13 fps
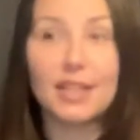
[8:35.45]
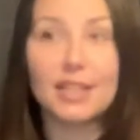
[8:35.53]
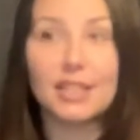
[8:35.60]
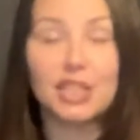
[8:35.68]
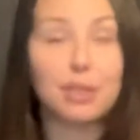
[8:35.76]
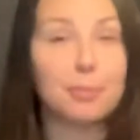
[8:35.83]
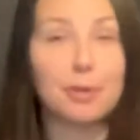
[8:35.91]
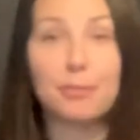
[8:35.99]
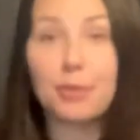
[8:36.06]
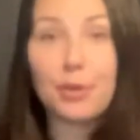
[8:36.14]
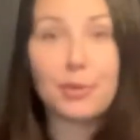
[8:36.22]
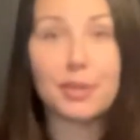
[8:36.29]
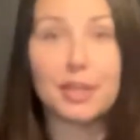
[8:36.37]
shipping
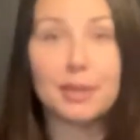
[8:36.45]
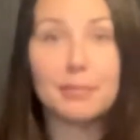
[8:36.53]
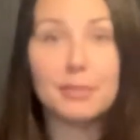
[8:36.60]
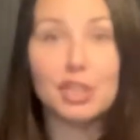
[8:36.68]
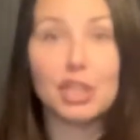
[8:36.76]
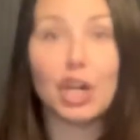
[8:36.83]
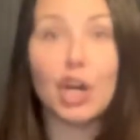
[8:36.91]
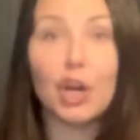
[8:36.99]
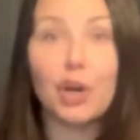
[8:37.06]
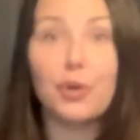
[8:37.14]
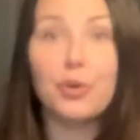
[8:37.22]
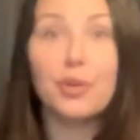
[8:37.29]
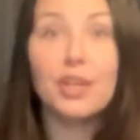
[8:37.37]
program,
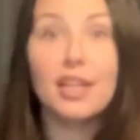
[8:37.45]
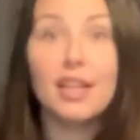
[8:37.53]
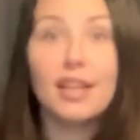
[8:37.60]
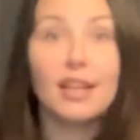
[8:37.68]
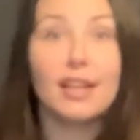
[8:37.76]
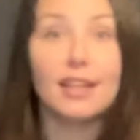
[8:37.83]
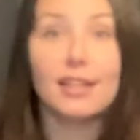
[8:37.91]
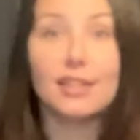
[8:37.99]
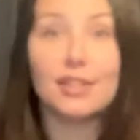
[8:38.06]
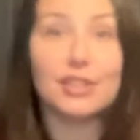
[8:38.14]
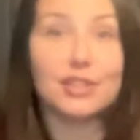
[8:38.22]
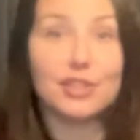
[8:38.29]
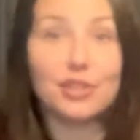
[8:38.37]
so
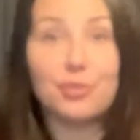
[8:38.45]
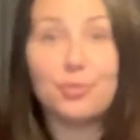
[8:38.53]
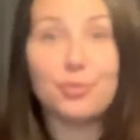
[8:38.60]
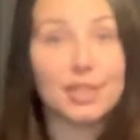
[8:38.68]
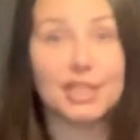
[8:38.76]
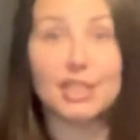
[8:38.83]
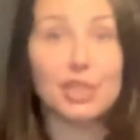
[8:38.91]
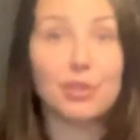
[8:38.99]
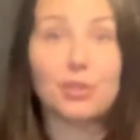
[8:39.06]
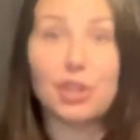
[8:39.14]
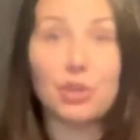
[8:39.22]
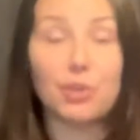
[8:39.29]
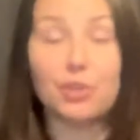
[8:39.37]
you really don't
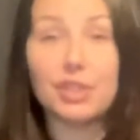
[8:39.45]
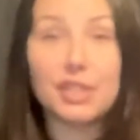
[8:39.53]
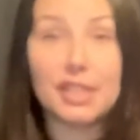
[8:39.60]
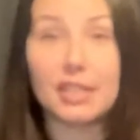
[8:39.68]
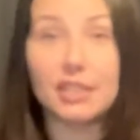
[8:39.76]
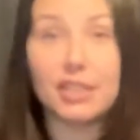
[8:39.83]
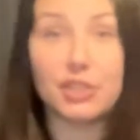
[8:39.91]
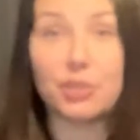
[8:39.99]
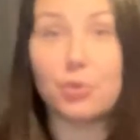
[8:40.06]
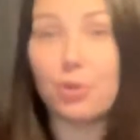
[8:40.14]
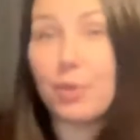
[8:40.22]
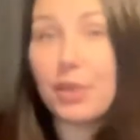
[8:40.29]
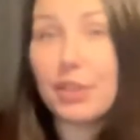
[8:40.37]
know who you're selling to
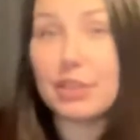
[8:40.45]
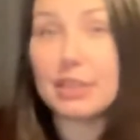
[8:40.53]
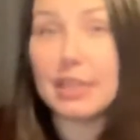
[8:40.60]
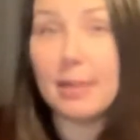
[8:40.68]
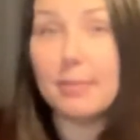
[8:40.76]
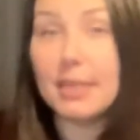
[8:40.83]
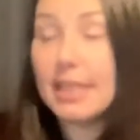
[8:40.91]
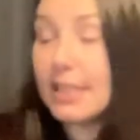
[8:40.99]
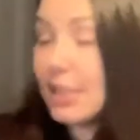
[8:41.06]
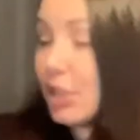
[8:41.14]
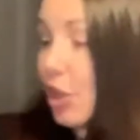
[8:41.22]
or what their climate is.